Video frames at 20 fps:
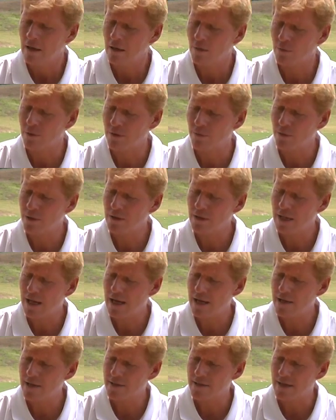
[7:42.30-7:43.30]
We
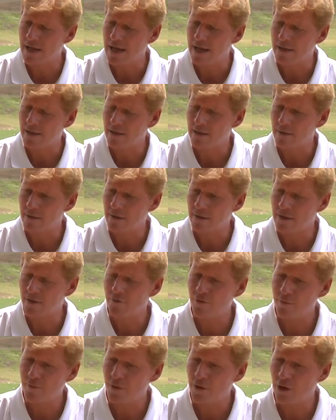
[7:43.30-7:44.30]
realized that
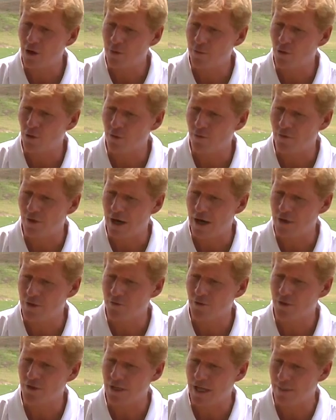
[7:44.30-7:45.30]
different player profiles,
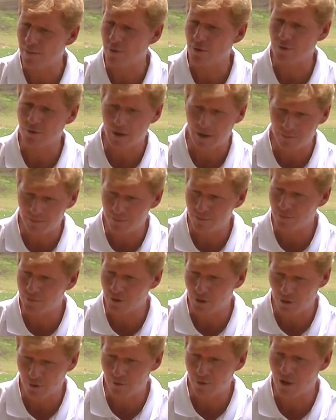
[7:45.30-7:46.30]
for example,
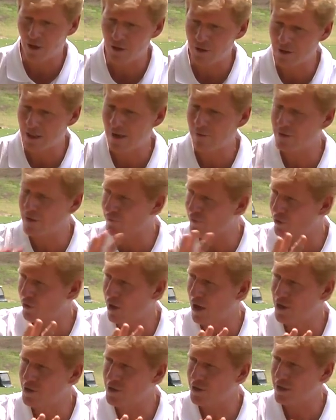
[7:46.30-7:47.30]
players that have different
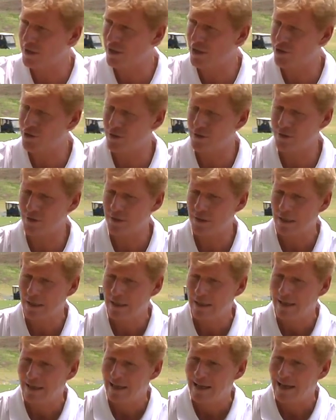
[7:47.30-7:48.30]
launch conditions,
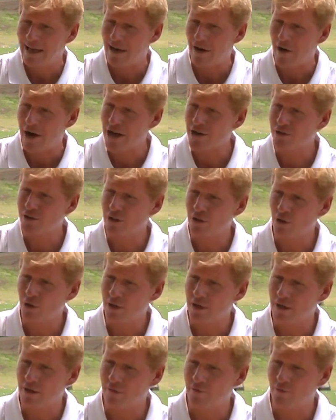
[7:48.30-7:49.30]
are actually
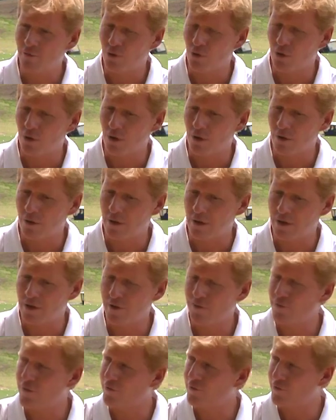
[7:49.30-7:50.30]
looking for a
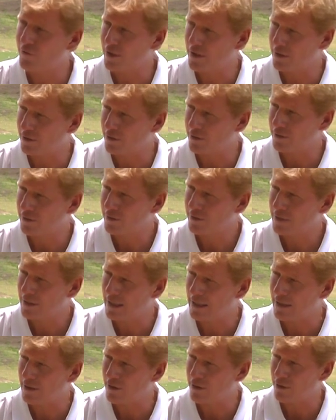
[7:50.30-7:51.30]
different feel
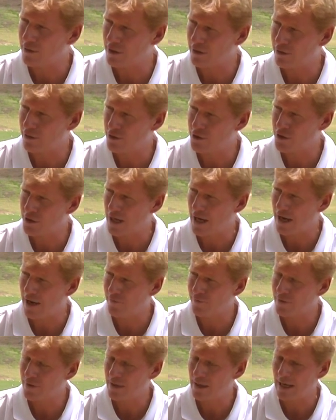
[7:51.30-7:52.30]
in their
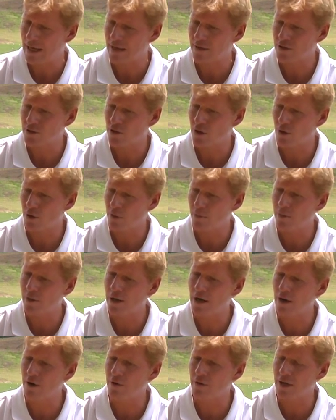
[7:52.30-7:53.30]
shaft. And so a
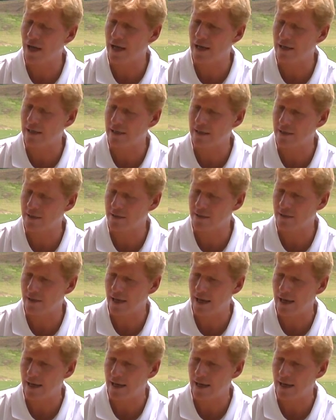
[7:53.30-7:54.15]
player that is